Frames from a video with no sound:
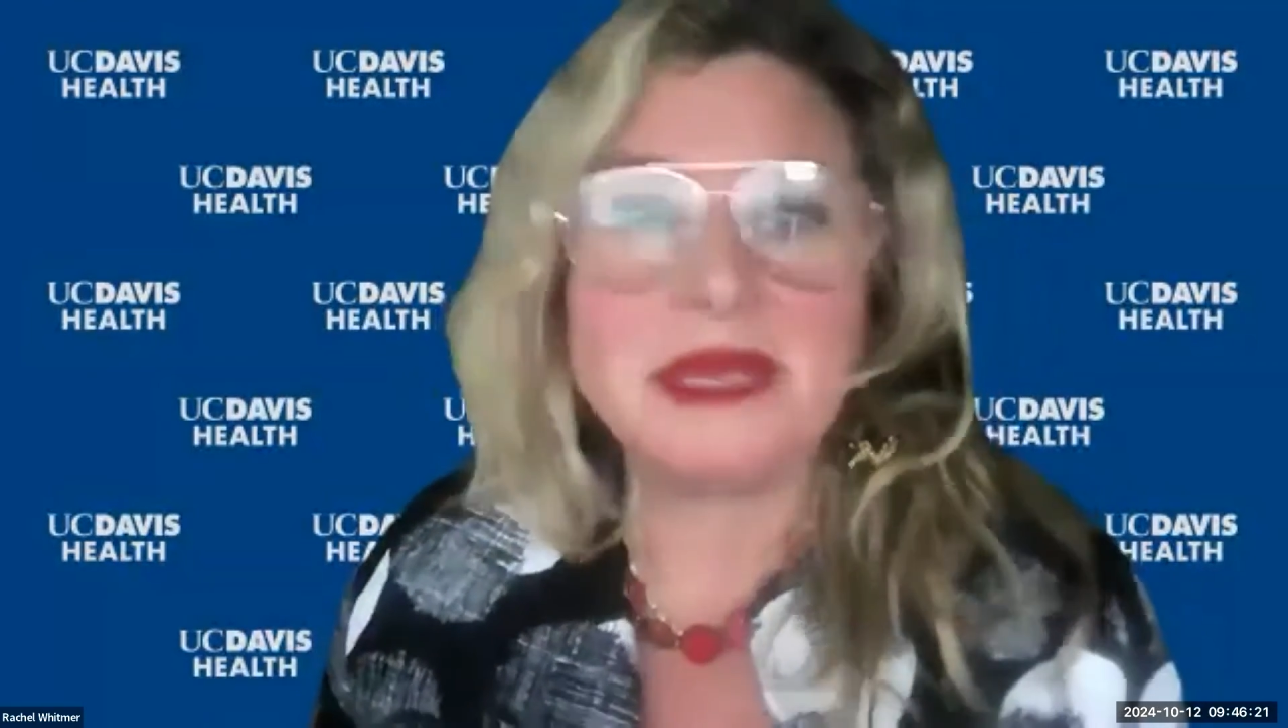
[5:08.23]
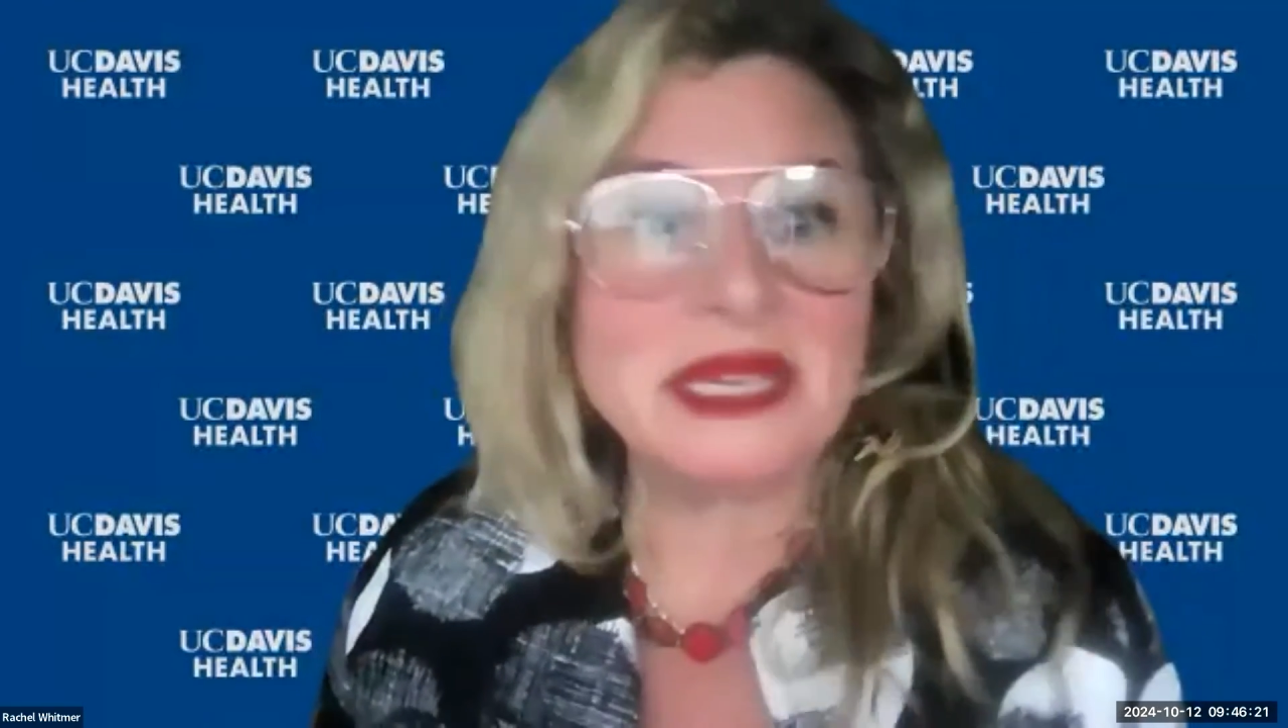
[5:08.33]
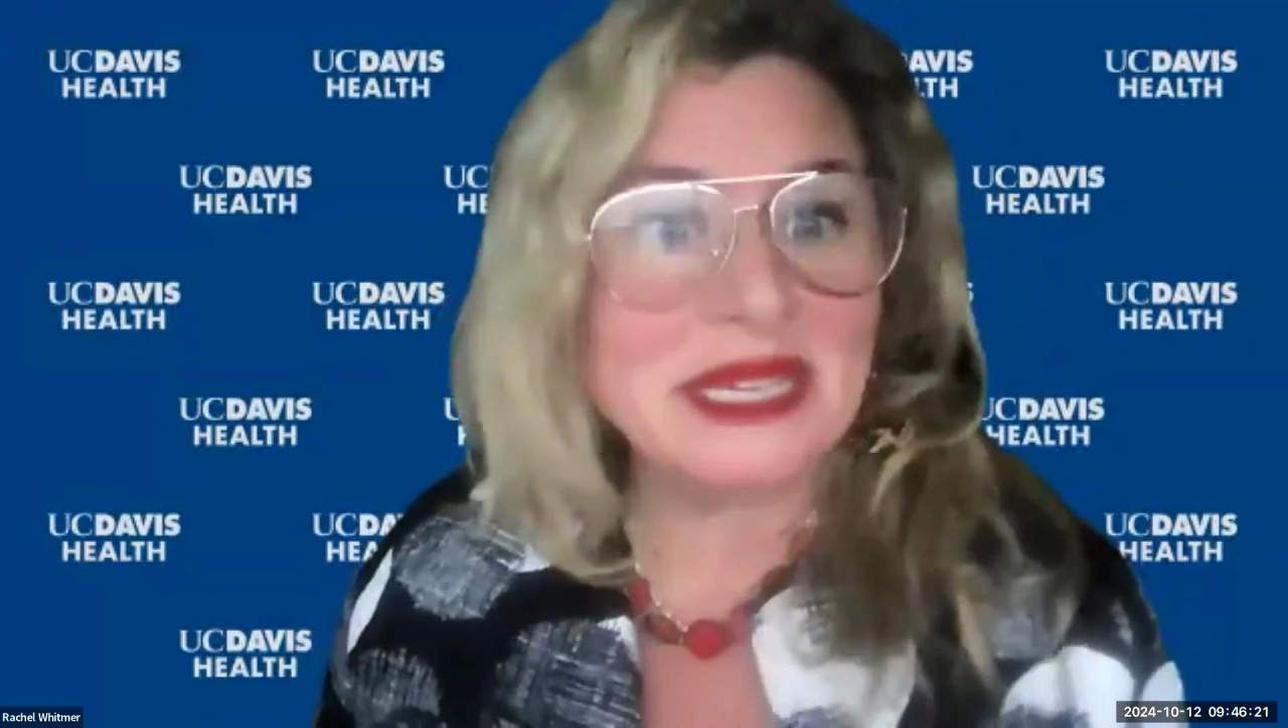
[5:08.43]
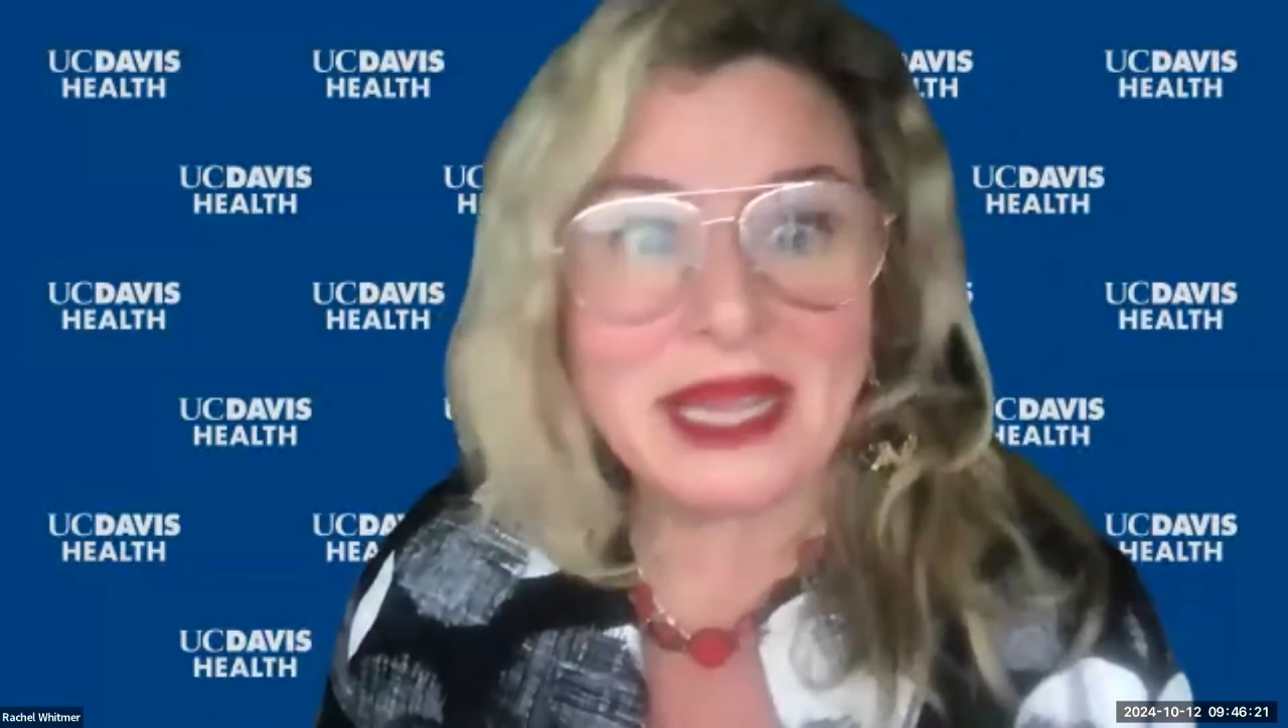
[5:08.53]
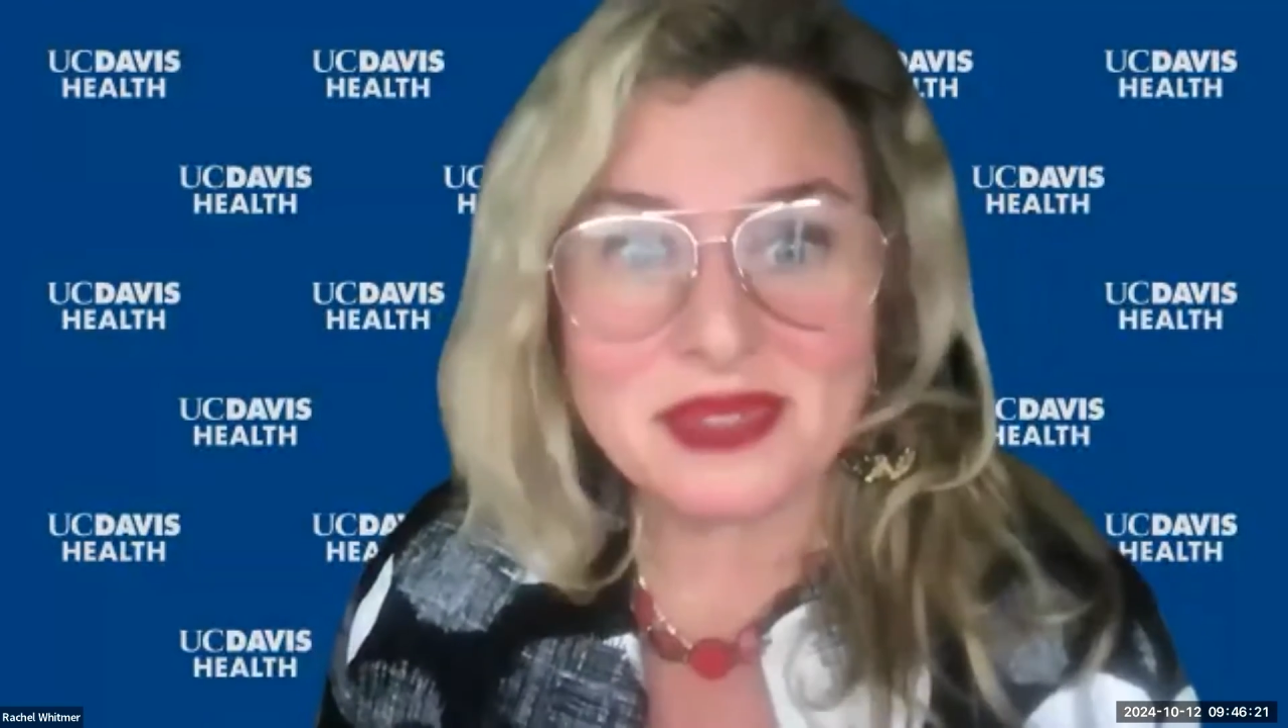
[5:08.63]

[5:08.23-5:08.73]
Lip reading: being